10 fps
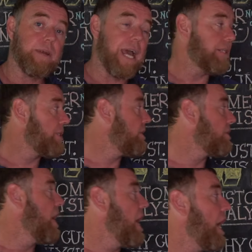analysis,
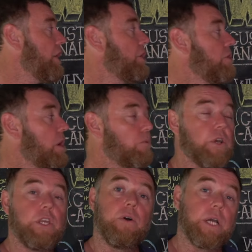and you know
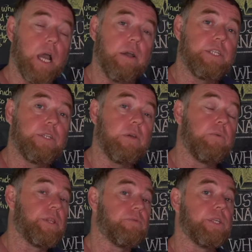what you are going to do
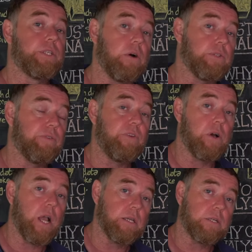with the results of your
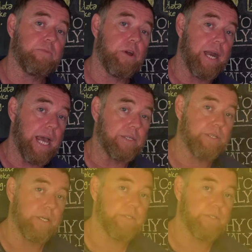customer analysis.